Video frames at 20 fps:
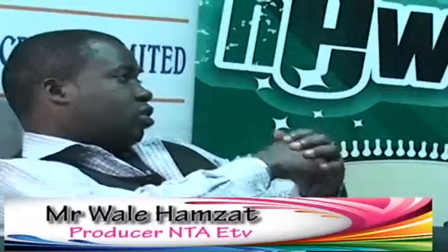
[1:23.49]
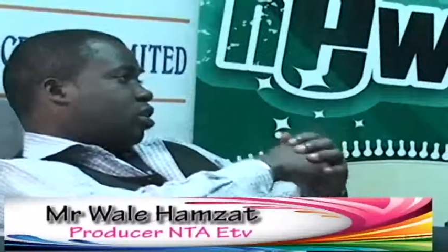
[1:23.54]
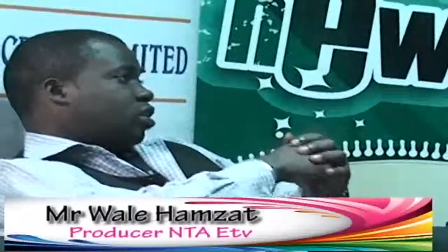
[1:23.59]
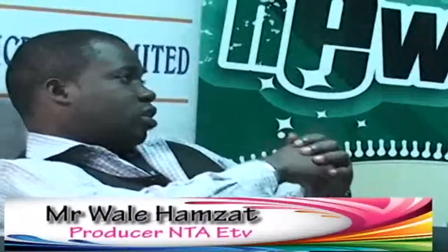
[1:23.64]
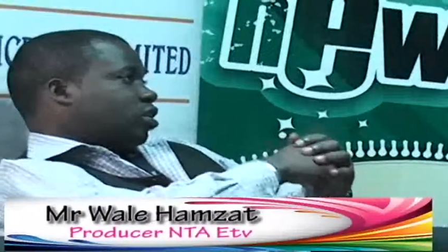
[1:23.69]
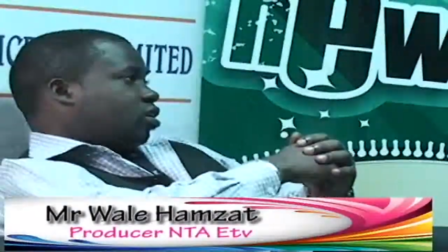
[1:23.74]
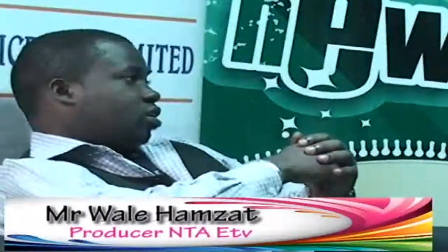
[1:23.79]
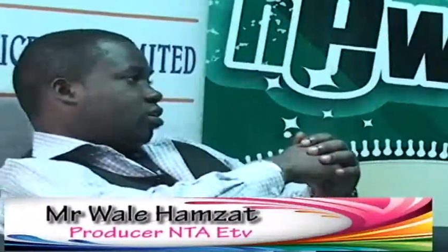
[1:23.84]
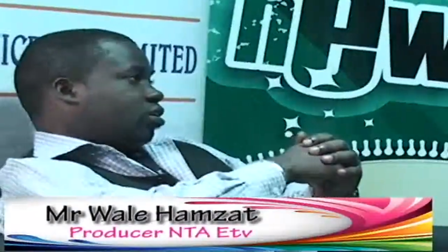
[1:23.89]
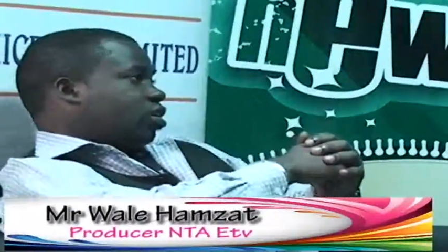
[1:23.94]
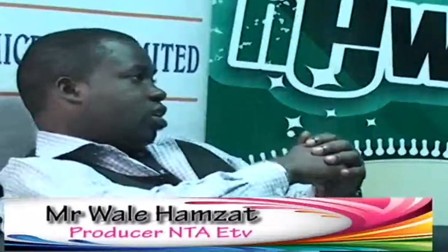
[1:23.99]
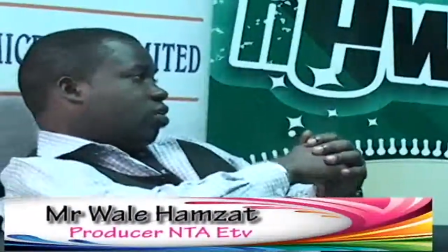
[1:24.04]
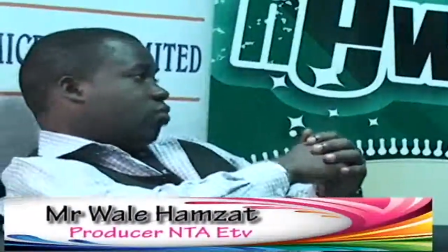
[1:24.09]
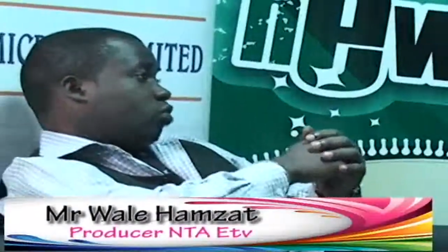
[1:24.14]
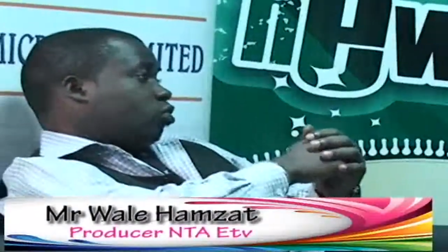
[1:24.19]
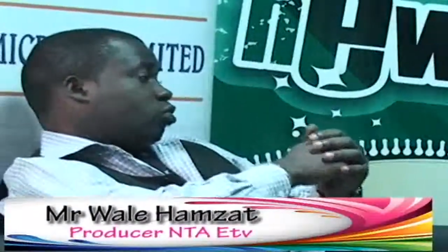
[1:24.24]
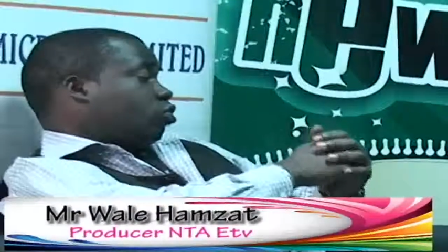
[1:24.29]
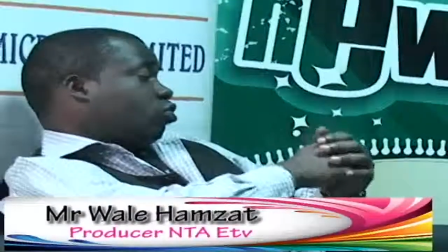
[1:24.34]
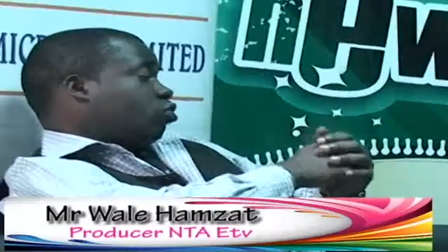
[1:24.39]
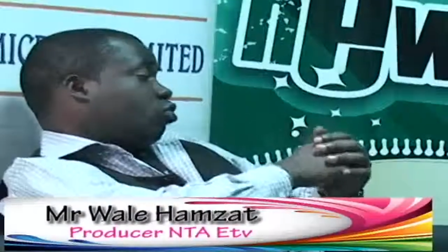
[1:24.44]
Uh, I've
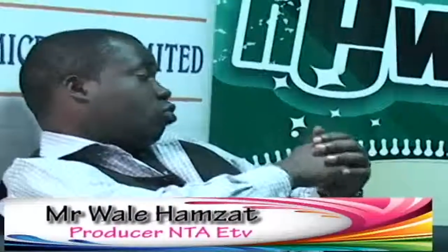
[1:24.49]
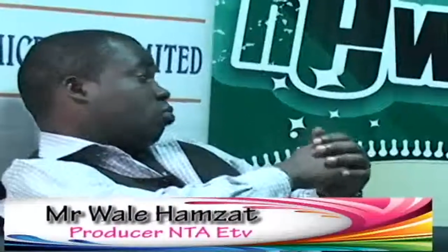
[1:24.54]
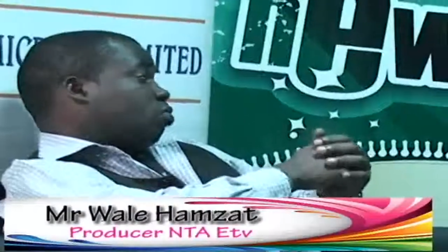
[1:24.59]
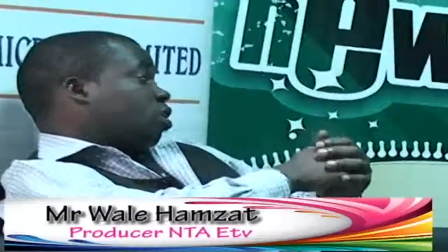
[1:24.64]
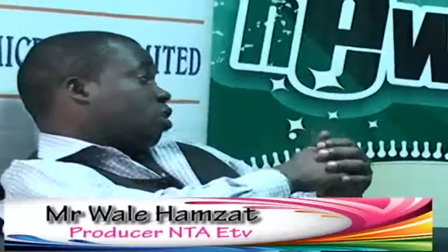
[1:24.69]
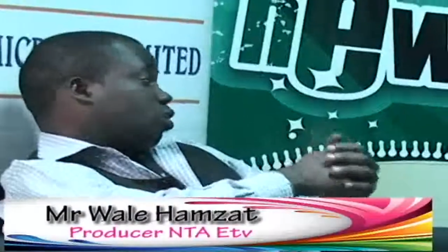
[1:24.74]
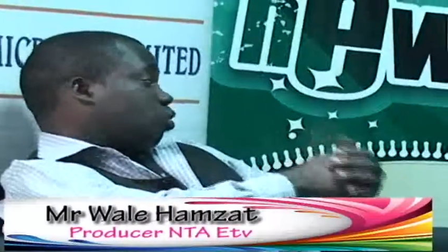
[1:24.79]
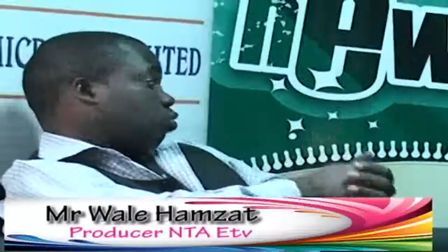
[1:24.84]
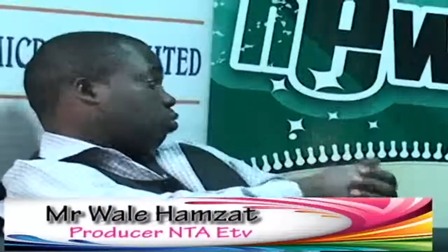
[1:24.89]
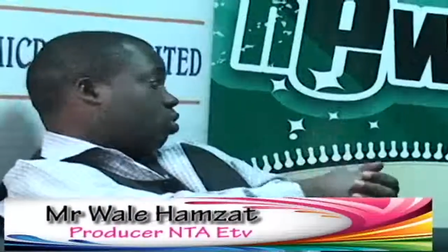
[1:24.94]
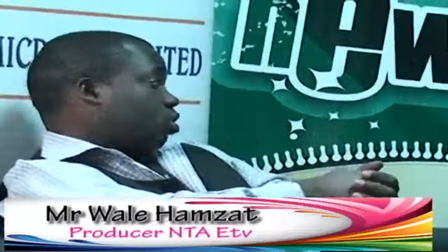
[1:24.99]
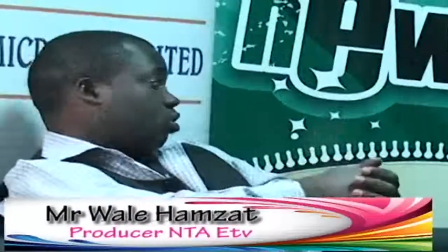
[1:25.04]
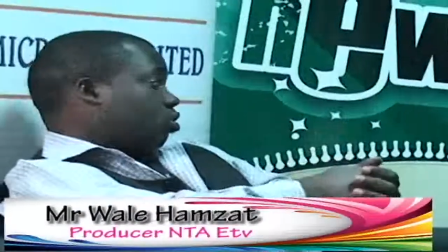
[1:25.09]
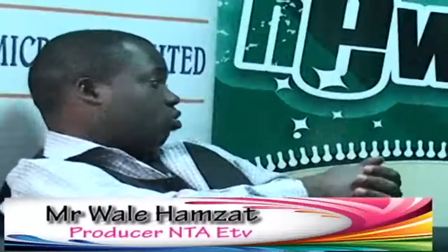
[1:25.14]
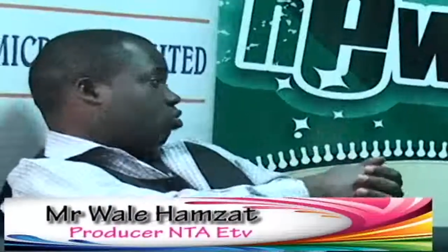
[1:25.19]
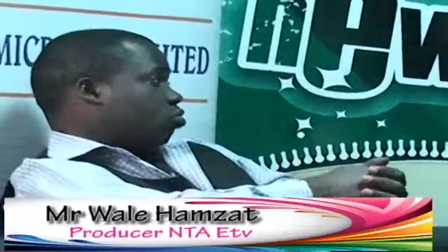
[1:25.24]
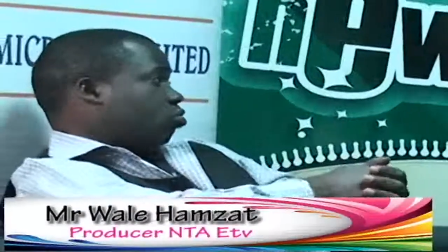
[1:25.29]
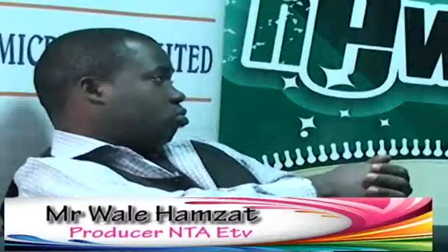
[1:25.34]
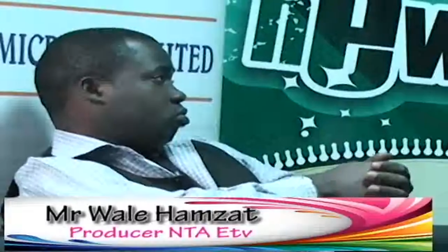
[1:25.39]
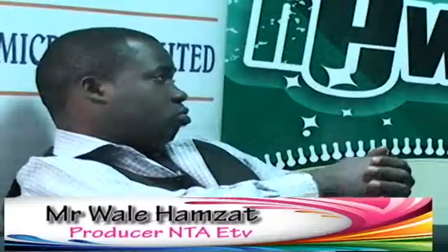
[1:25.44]
always known Microres
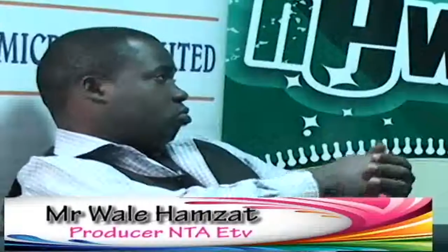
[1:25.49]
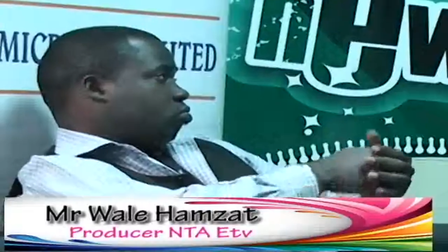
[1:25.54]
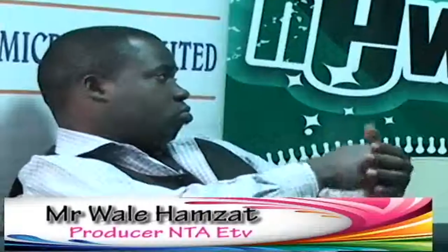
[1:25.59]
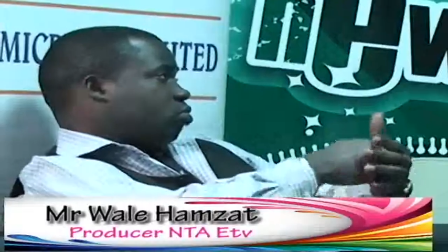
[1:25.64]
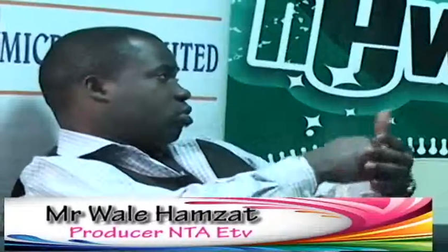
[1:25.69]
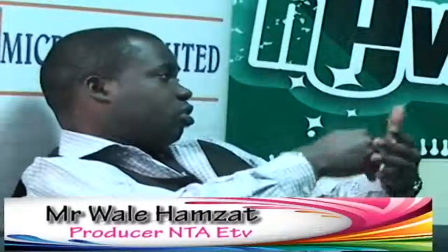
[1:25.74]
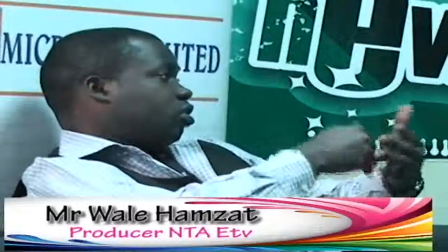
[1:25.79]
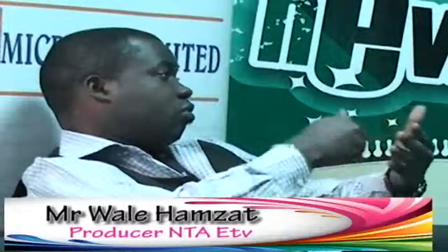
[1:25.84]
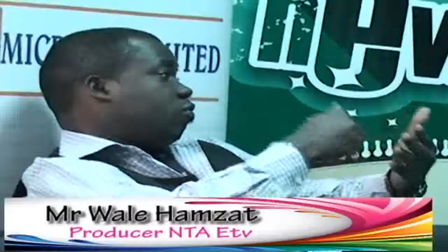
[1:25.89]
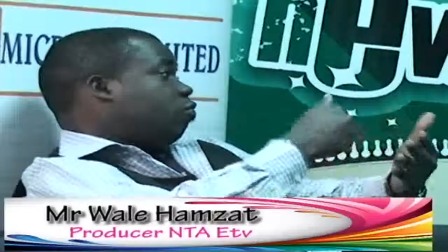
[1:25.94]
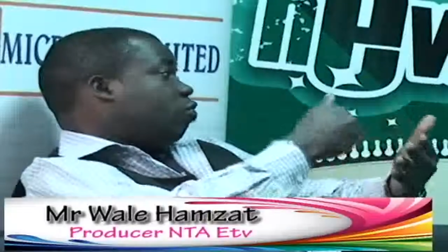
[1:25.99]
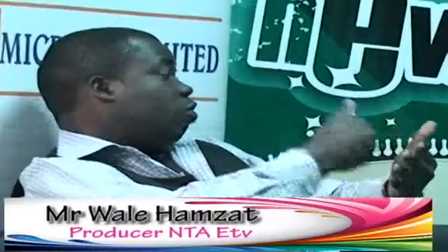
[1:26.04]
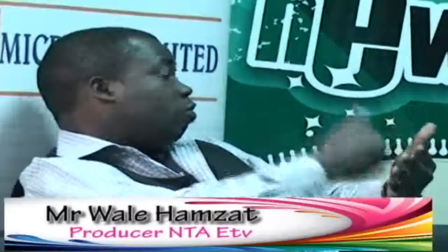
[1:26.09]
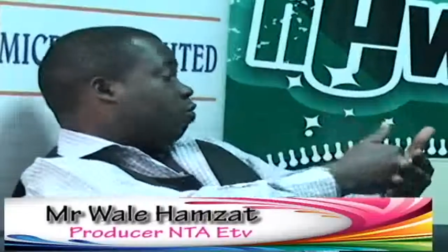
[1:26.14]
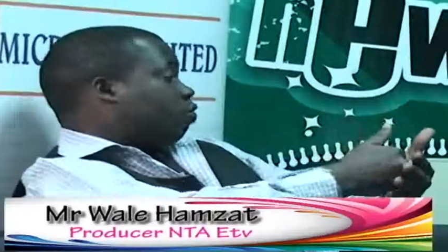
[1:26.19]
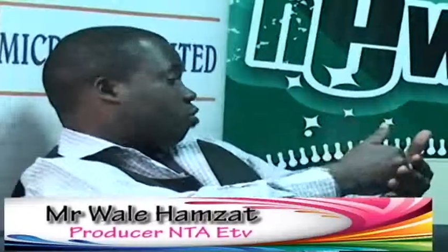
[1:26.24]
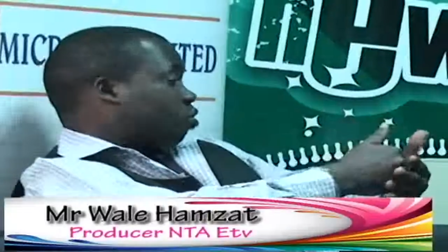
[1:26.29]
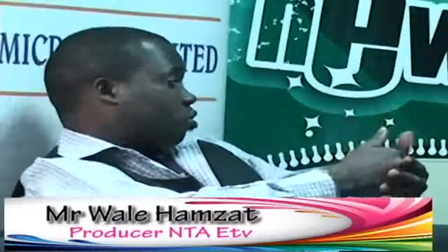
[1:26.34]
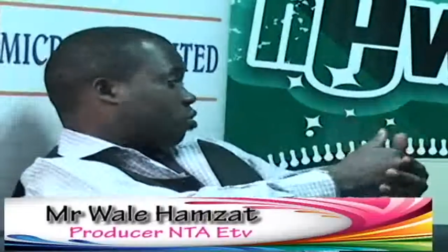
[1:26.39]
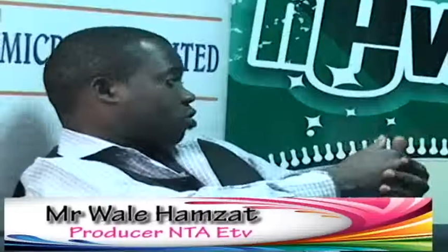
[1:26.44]
to be in the
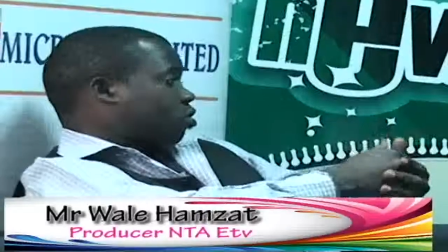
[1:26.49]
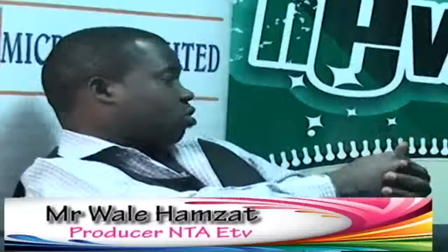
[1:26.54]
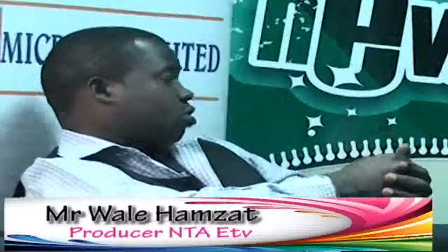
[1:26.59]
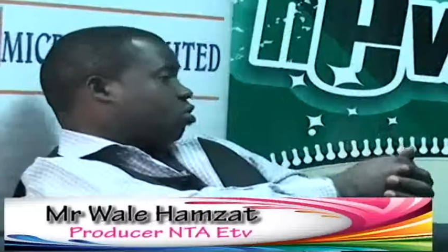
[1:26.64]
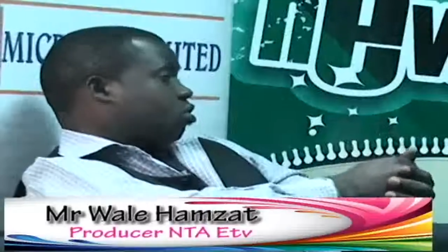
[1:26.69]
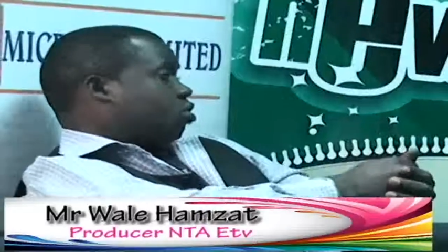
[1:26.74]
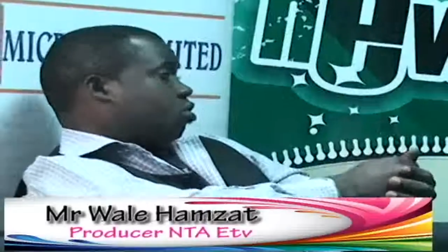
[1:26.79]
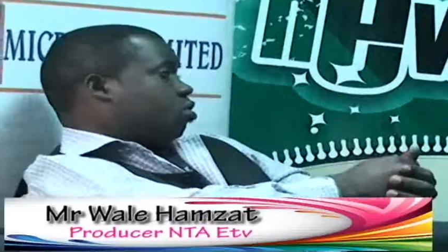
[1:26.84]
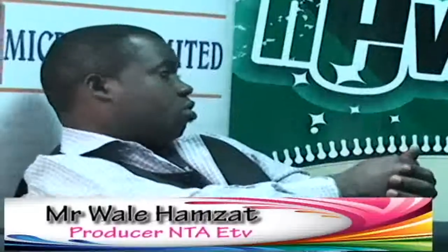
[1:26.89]
forefront